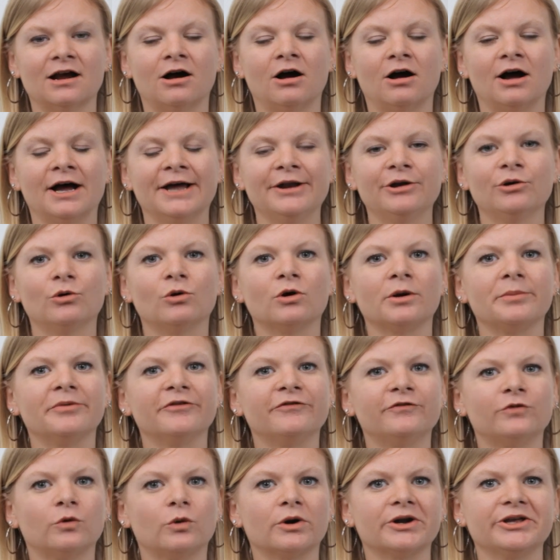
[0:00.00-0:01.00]
on or
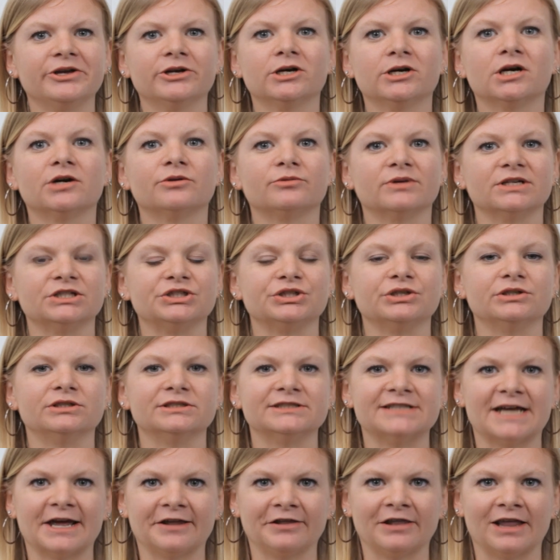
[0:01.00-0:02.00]
before your original
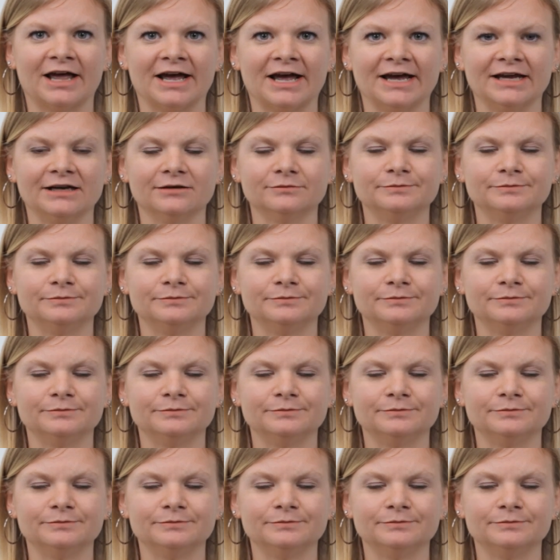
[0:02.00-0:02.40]
deadline.